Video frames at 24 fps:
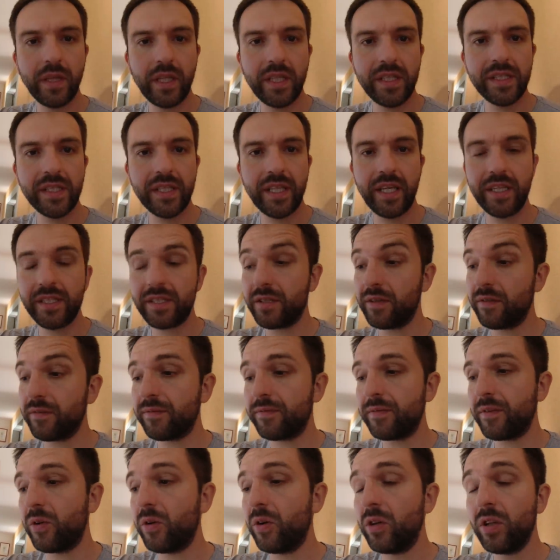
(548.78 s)
This taste of
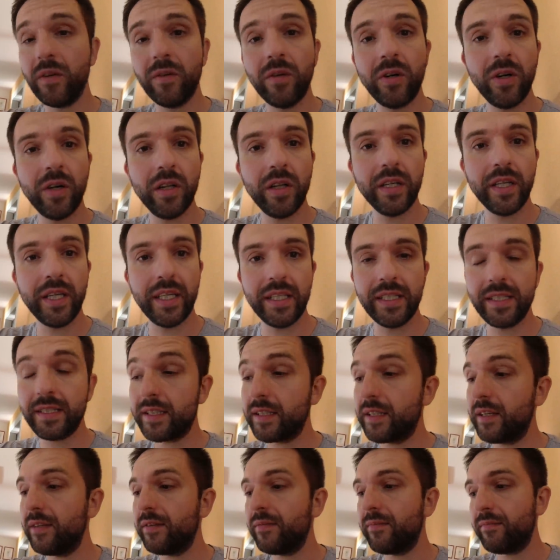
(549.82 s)
olive oil
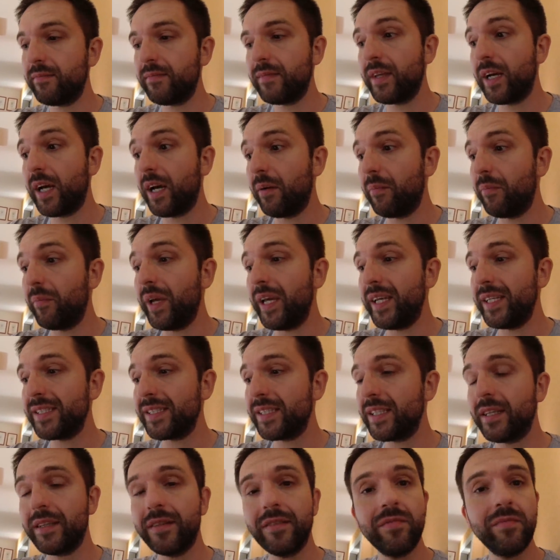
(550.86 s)
is
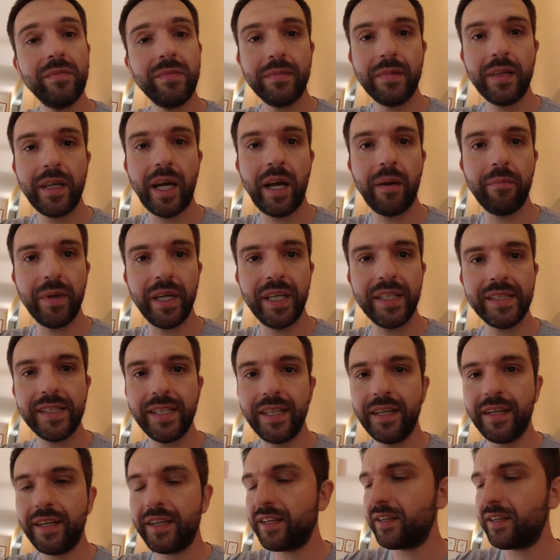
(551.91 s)
amazing. Amazing.